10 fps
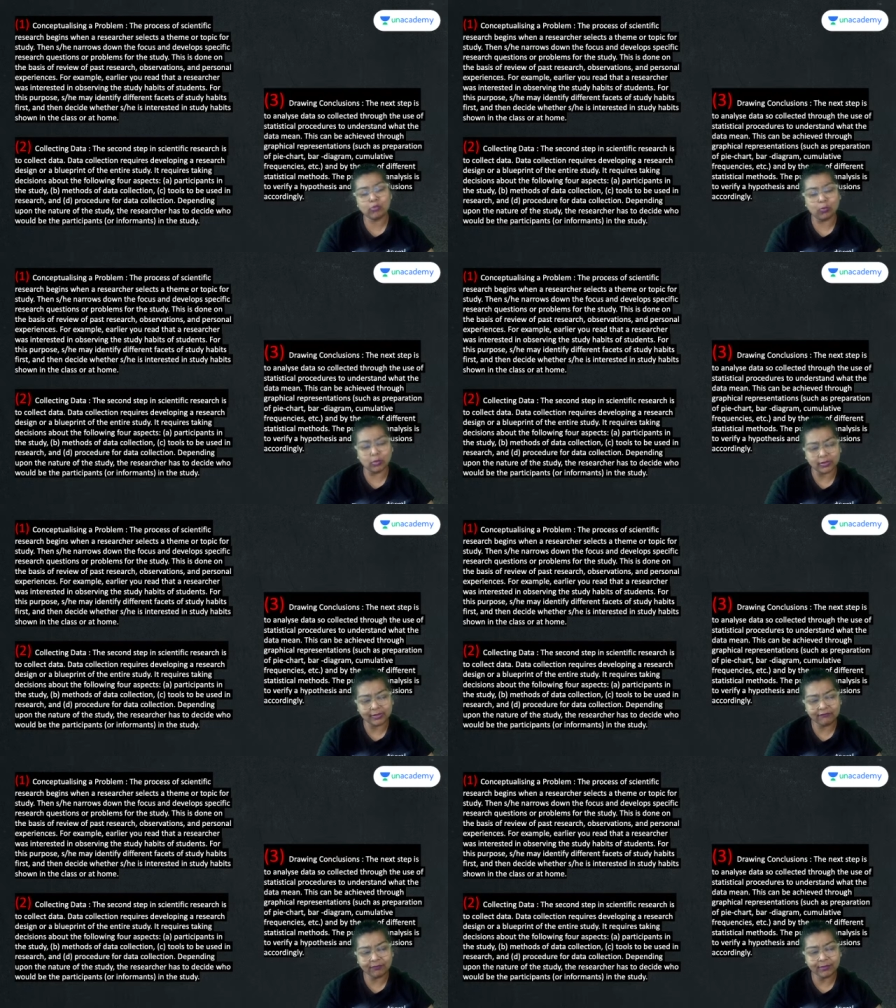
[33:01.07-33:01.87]
are
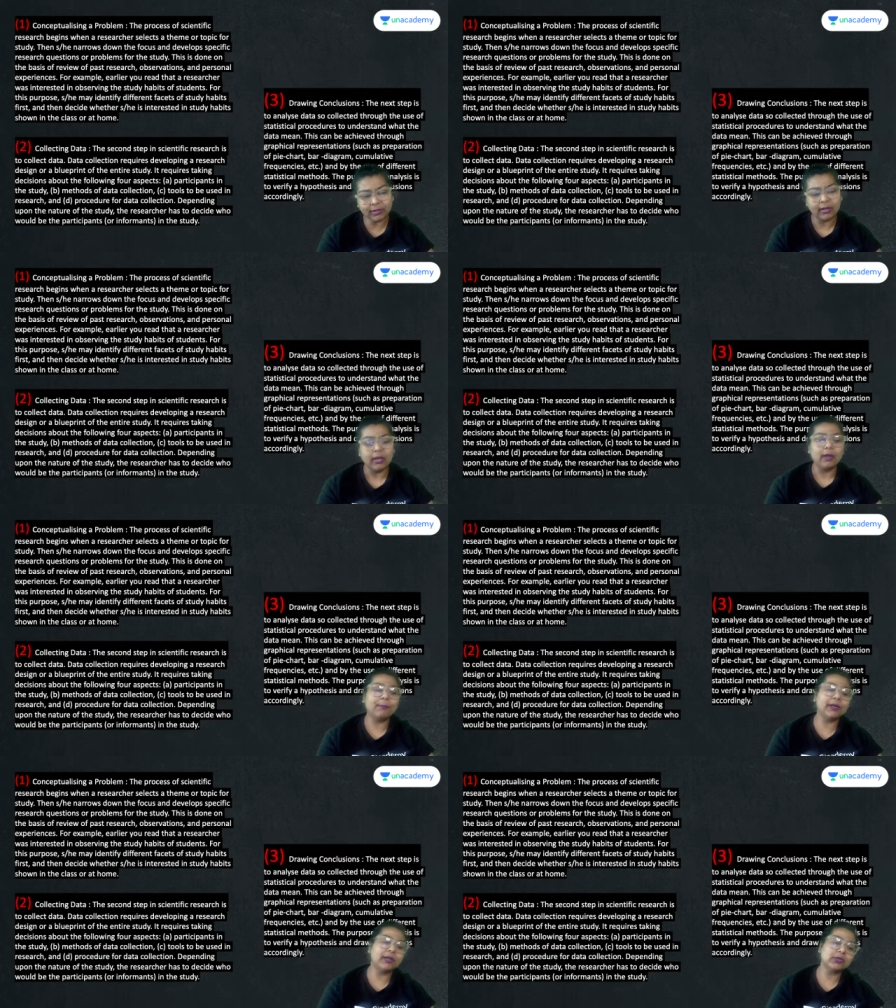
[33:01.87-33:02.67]
working women,
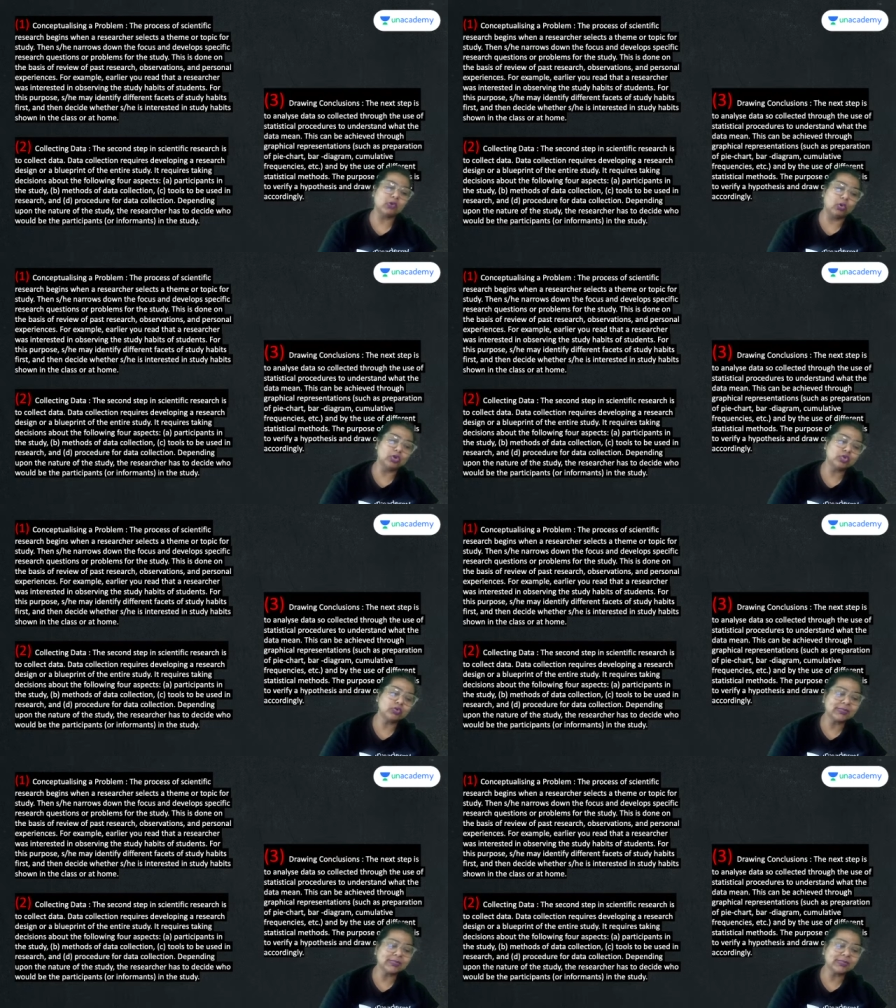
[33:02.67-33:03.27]
but it is also